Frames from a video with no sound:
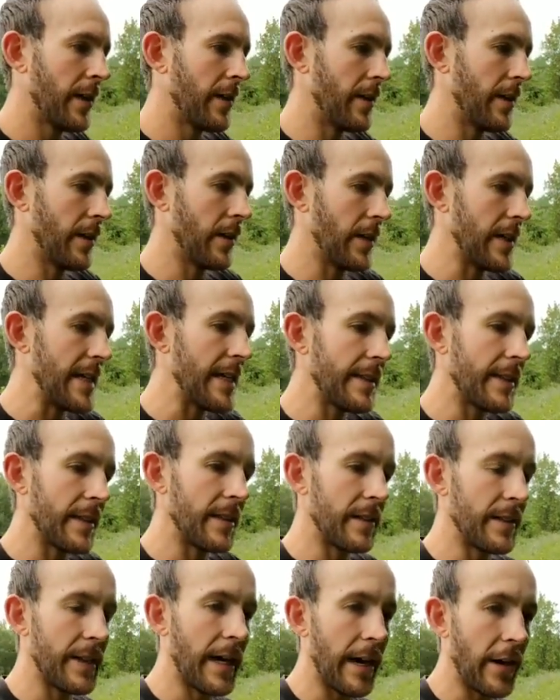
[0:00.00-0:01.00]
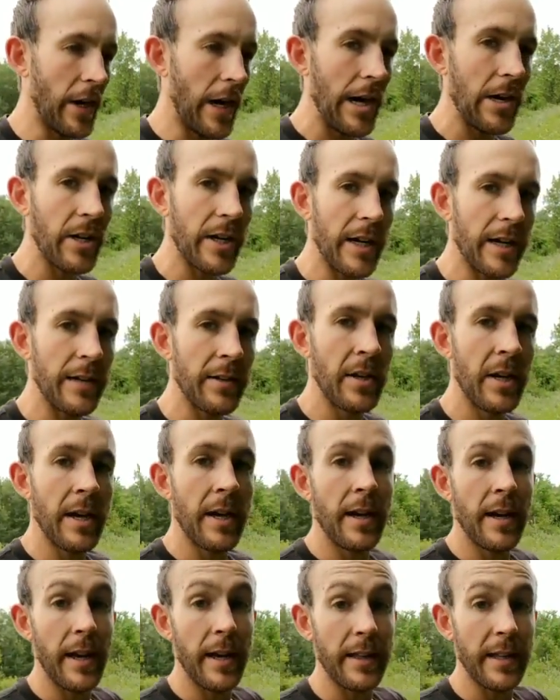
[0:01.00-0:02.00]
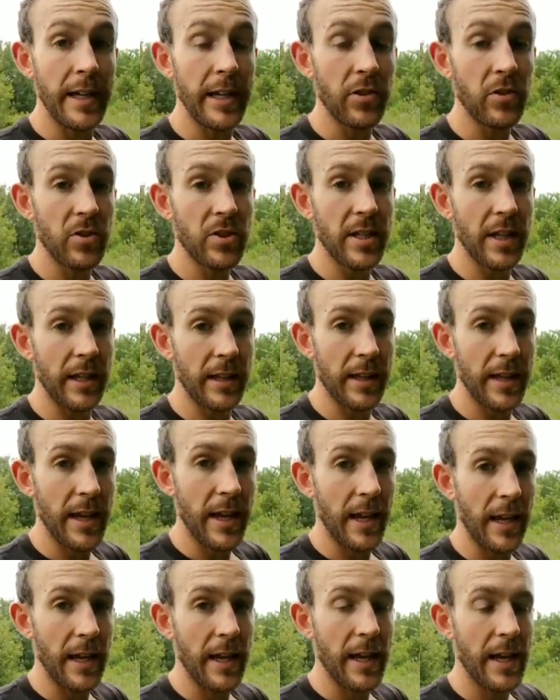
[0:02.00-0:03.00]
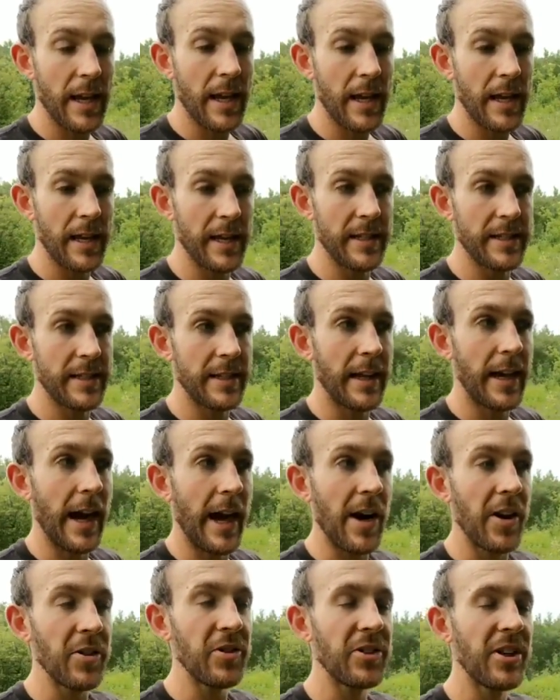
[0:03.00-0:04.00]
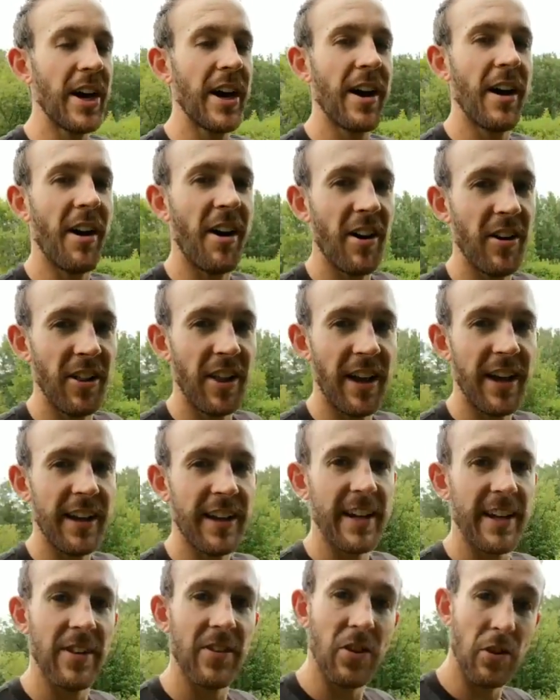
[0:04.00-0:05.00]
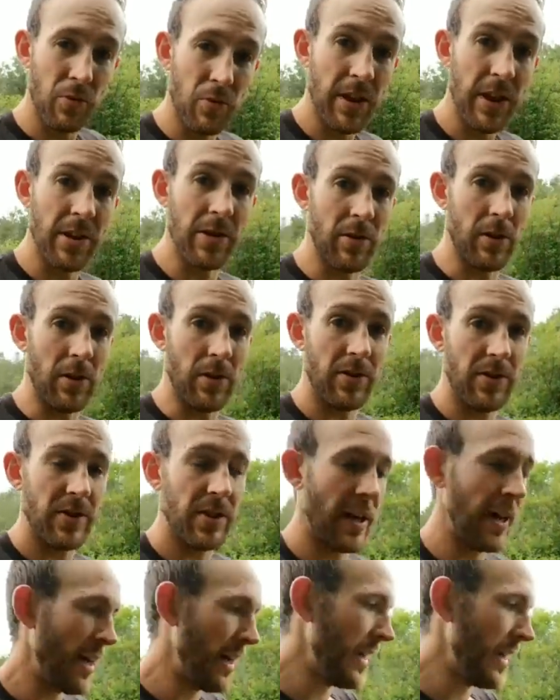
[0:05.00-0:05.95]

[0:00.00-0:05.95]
they'll eat the entire area, and the interesting thing is cows are like 3-year-olds.